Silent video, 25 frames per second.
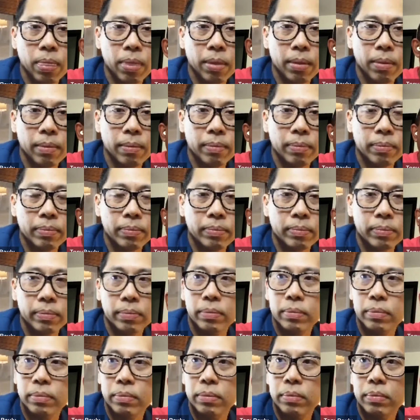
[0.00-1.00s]

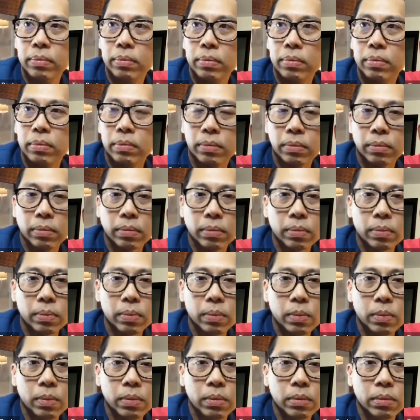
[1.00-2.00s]

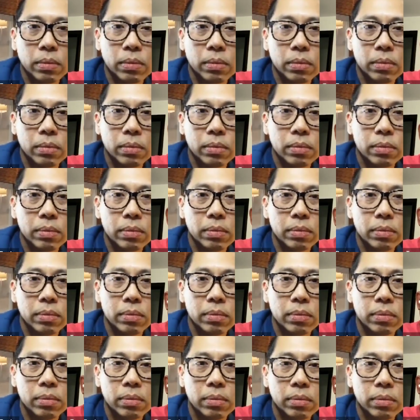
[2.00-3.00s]

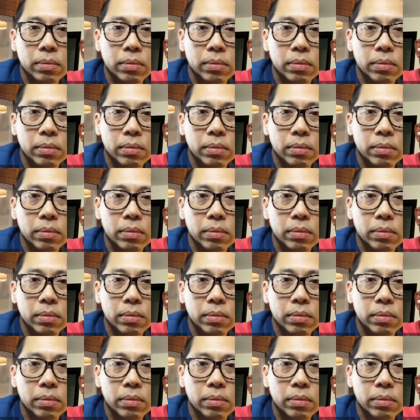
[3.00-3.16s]
This person isn't speaking.